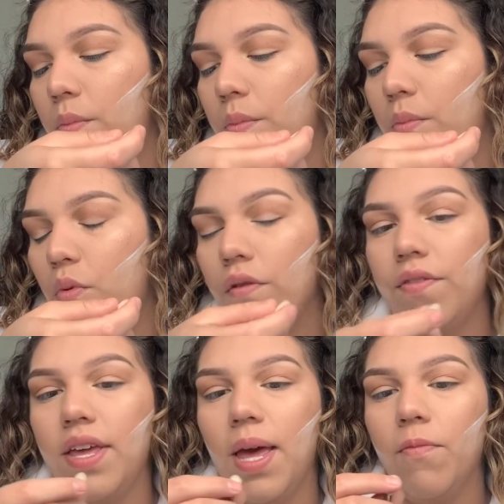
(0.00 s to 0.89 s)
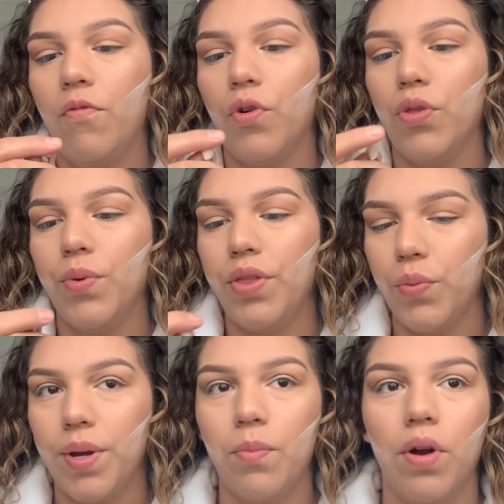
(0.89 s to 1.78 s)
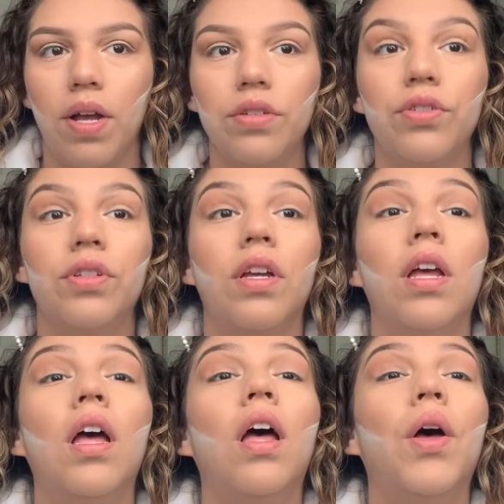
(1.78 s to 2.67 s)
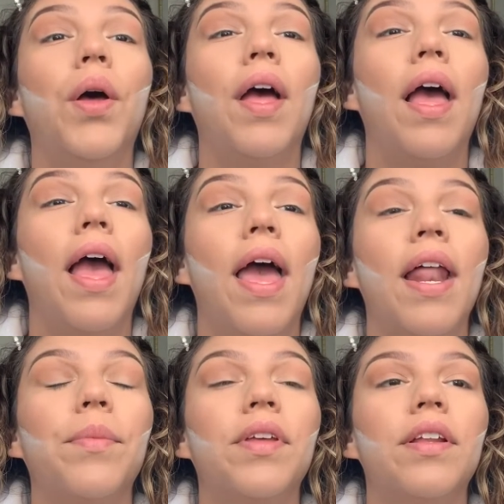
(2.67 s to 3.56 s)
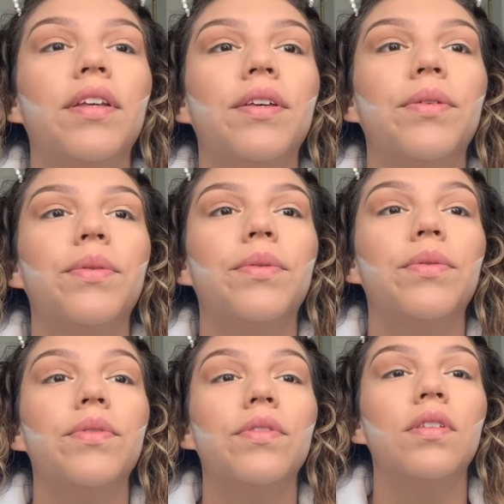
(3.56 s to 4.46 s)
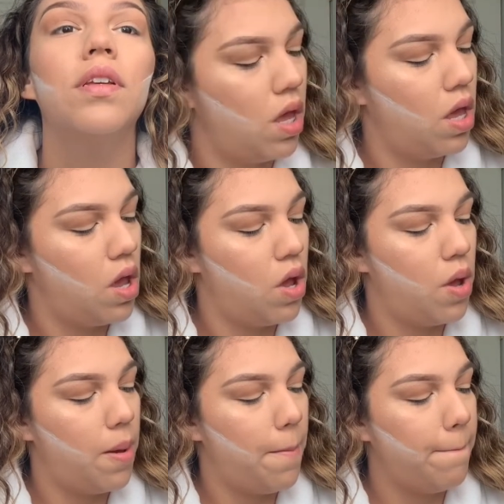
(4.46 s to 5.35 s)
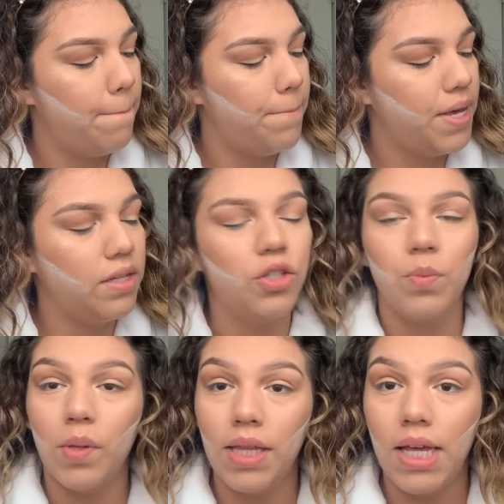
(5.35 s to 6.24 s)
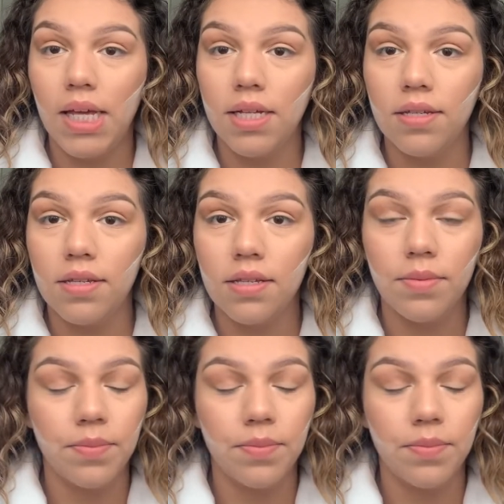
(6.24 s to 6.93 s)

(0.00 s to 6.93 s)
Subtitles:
Morphe M433 brush, and I'm gonna use Beach Please.